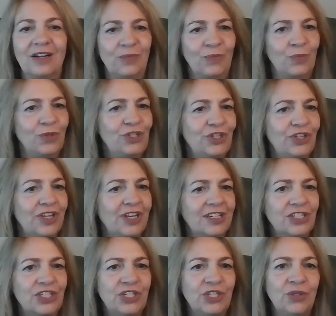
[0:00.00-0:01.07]
would you
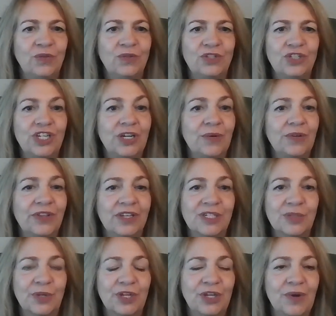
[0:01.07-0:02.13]
like to share with
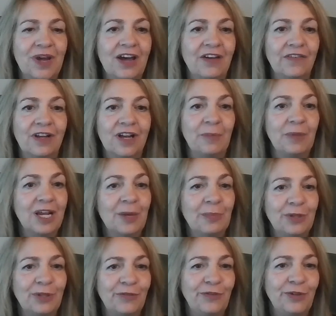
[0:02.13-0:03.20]
us what you have coming
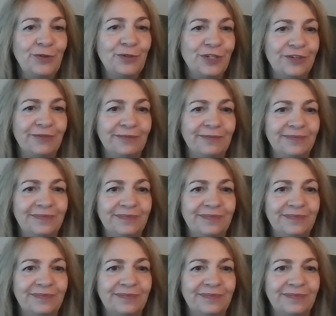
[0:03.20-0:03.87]
up in the future?